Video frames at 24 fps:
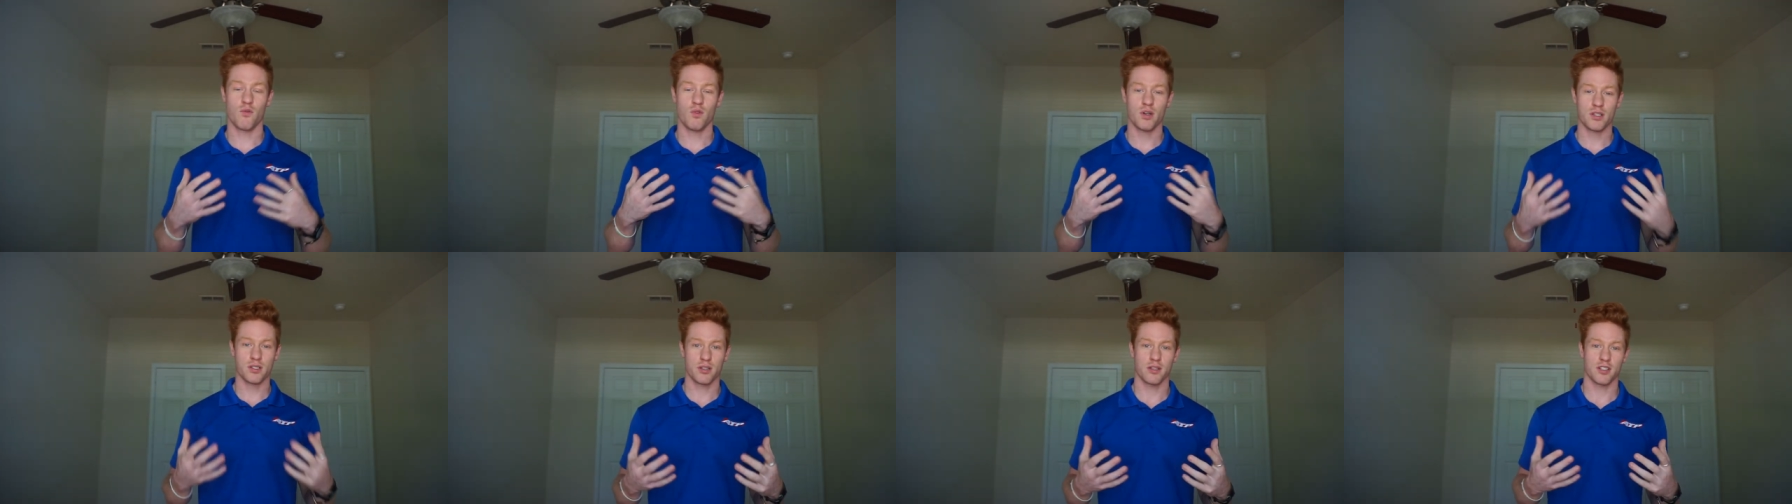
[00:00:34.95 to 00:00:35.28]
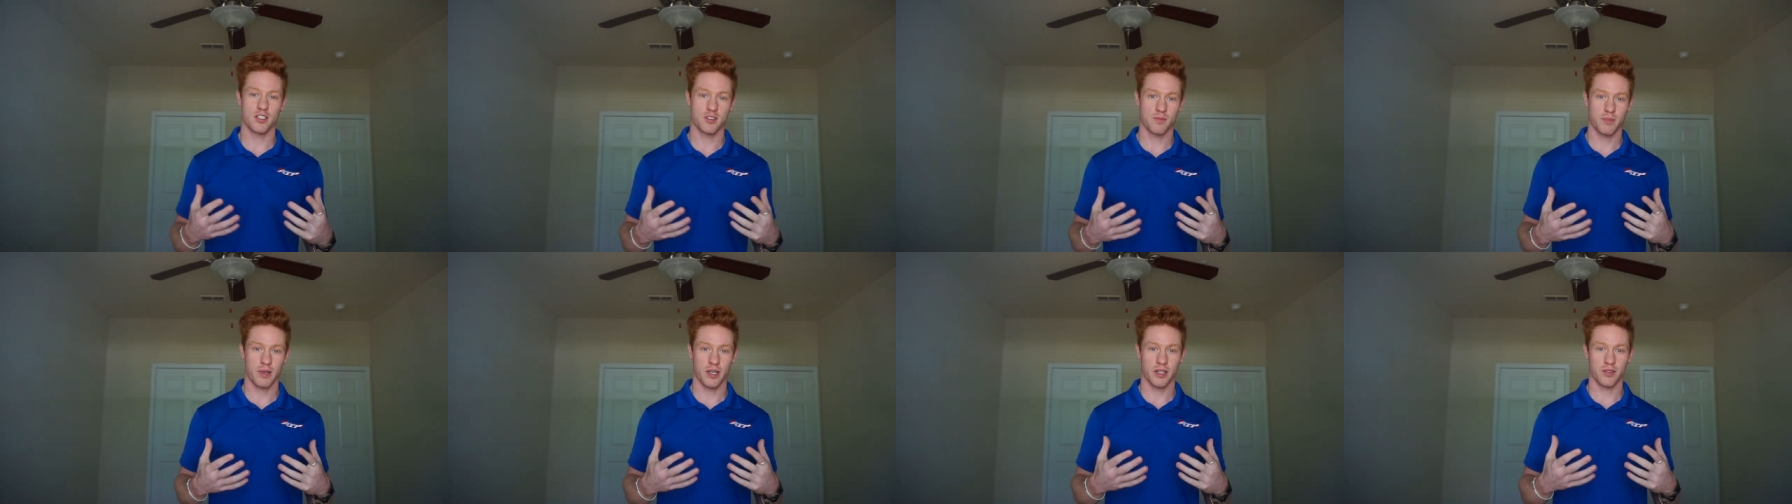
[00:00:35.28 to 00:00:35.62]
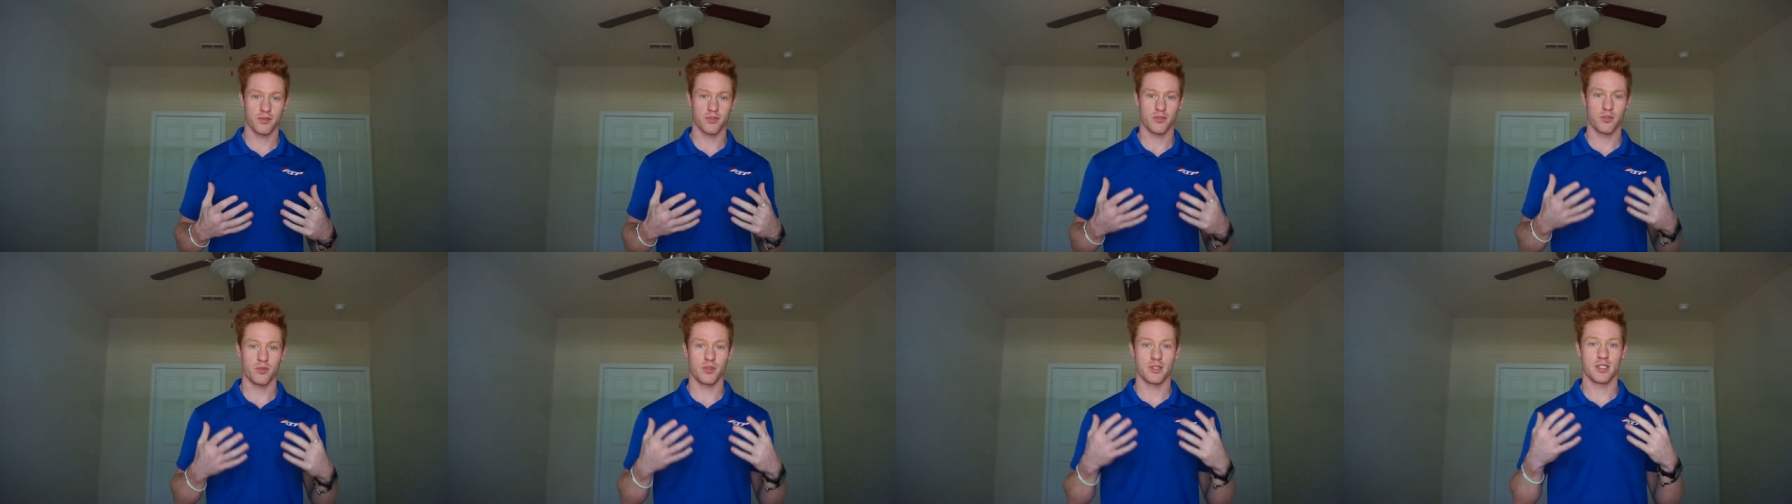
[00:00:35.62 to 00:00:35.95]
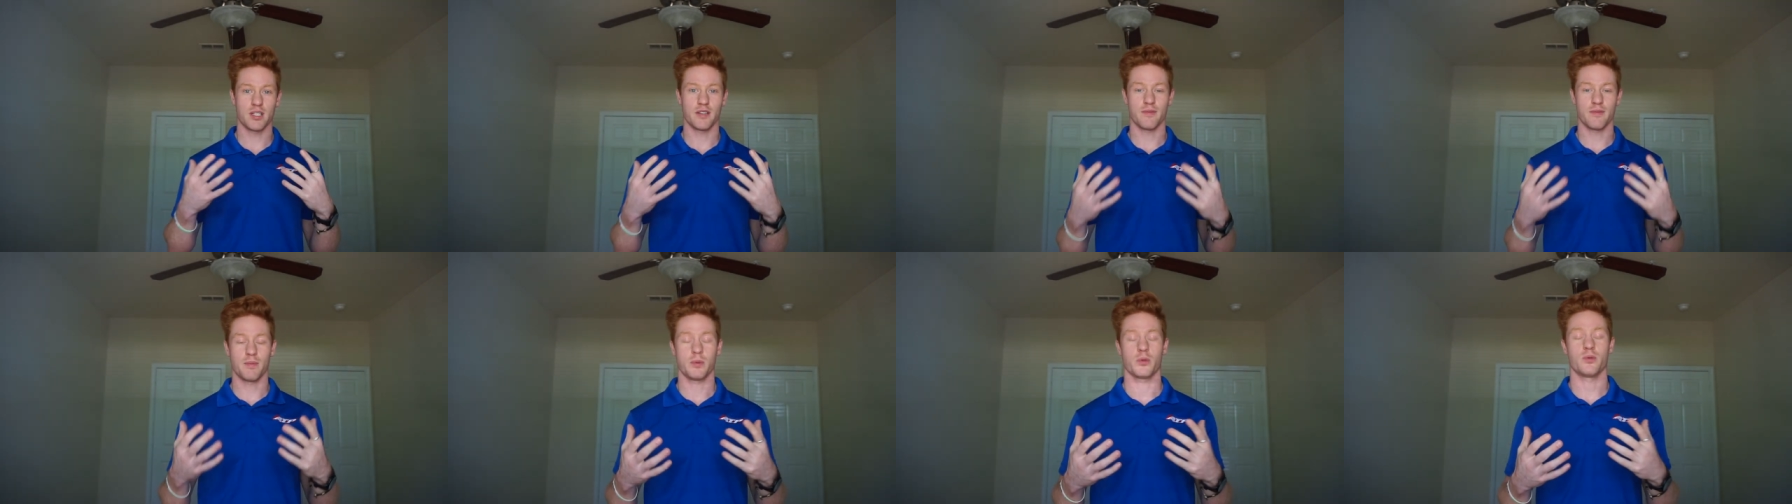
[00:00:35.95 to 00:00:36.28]
what to expect through a
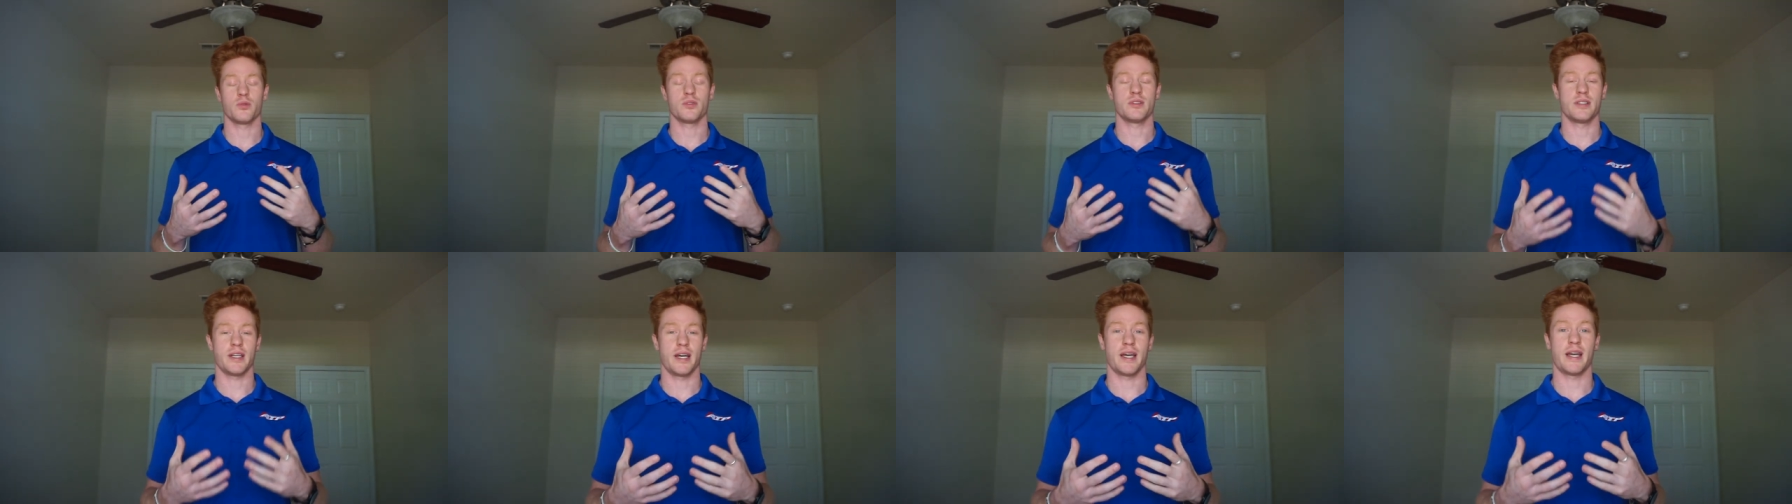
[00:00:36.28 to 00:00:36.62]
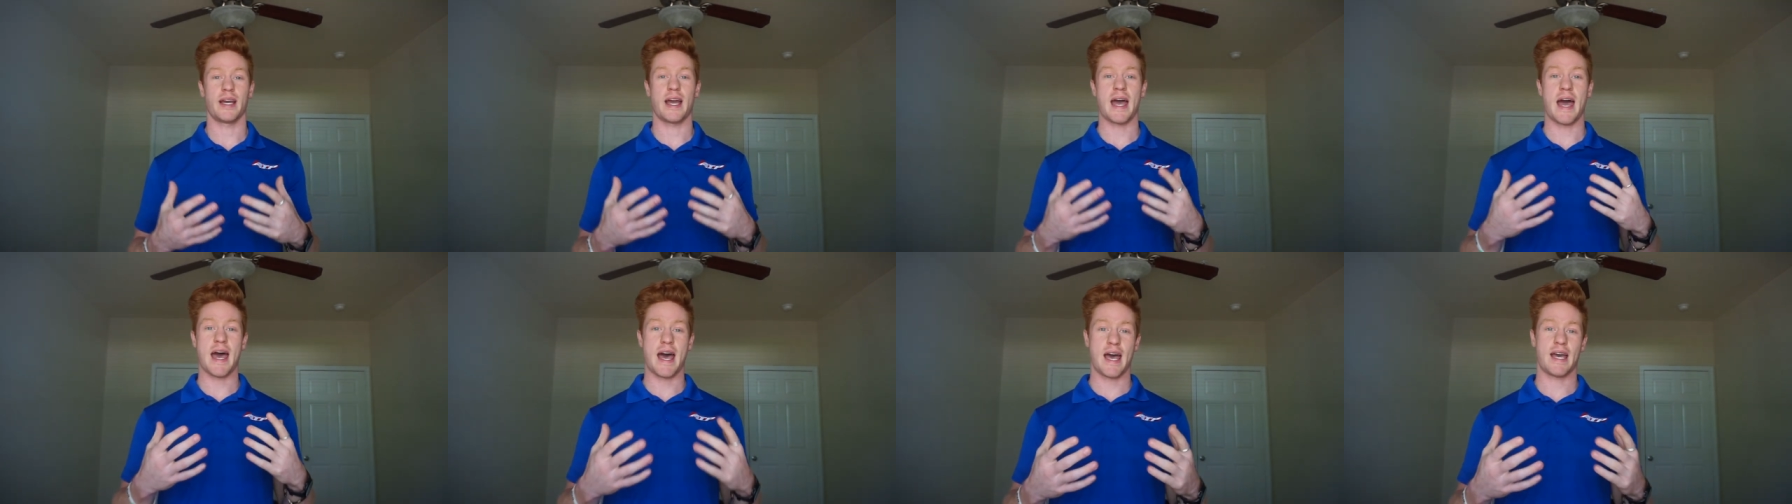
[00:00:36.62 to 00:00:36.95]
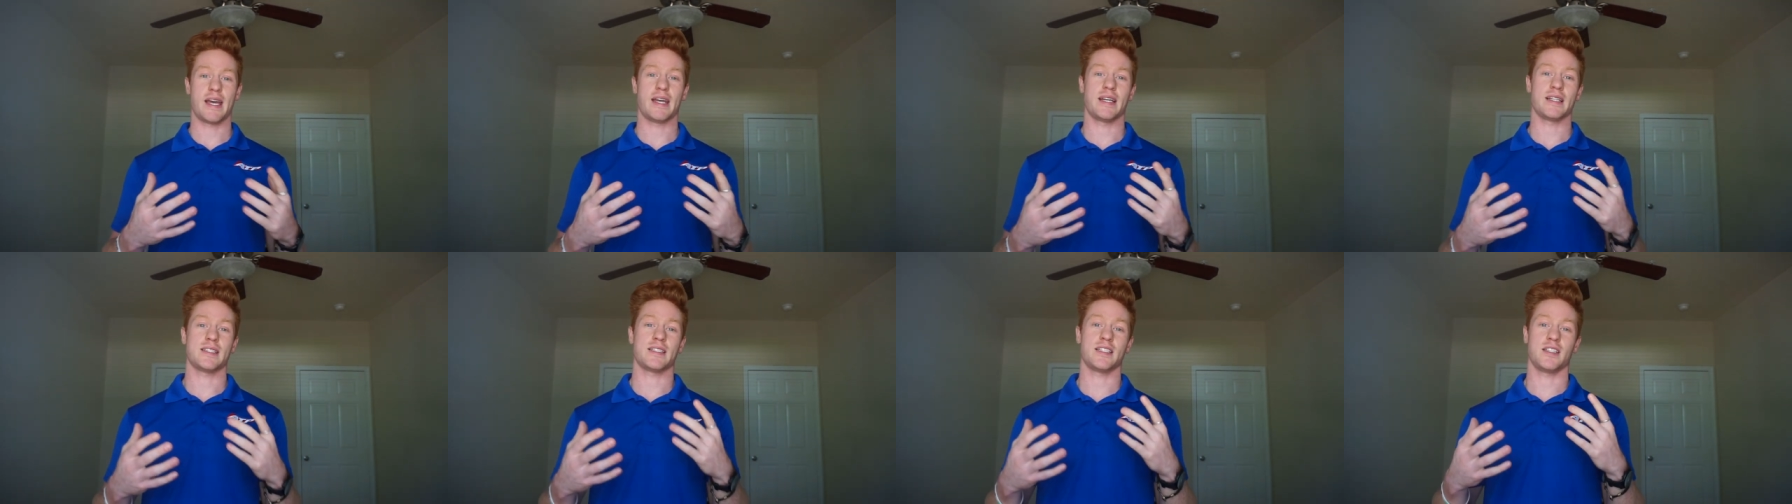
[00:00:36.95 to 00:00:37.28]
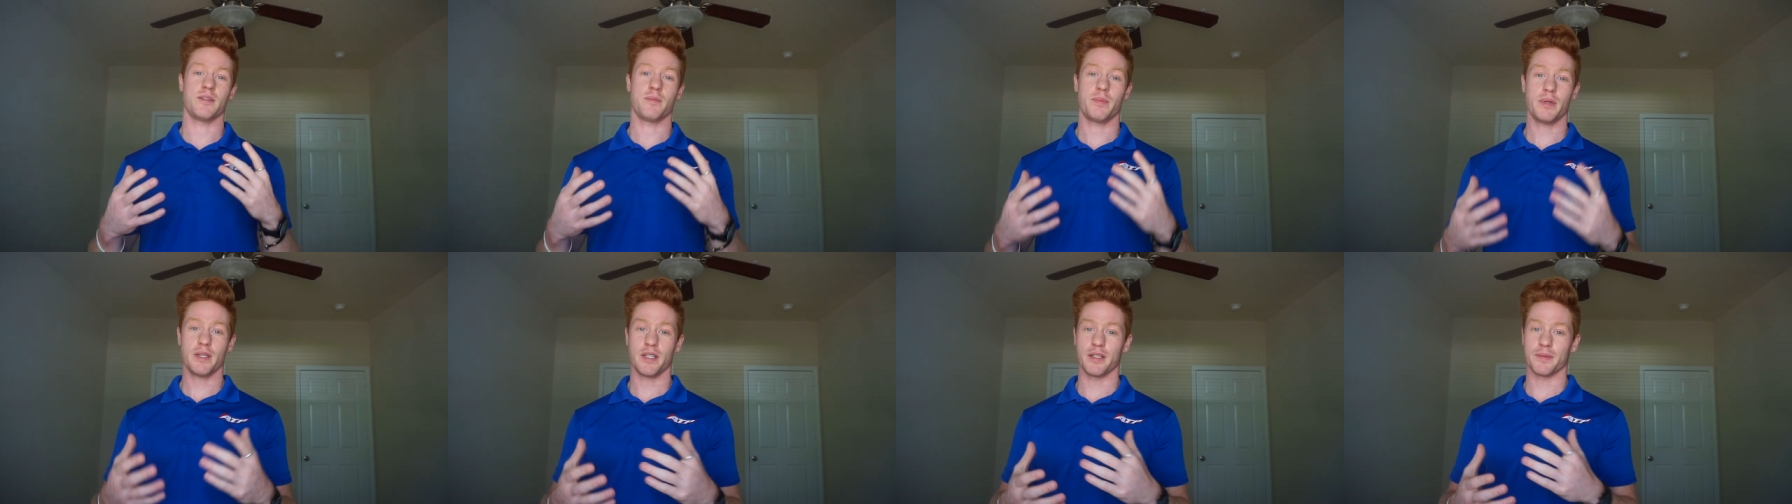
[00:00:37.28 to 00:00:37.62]
typical day at A T
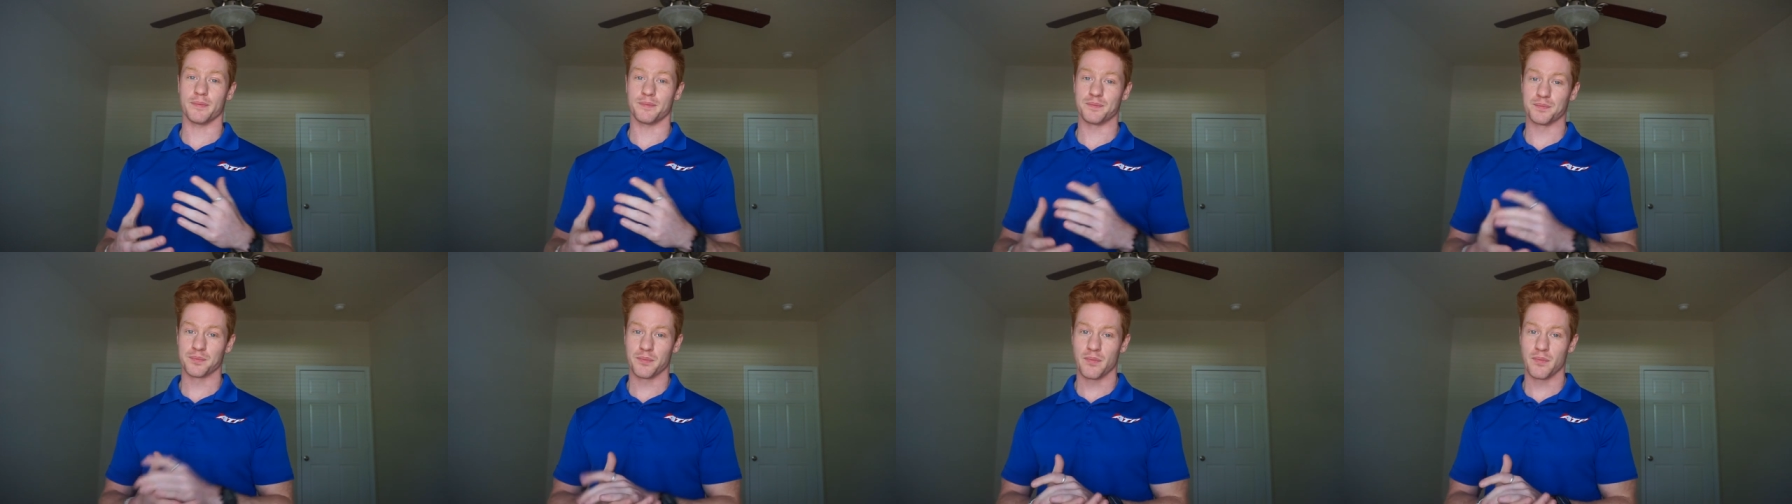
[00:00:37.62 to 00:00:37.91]
P.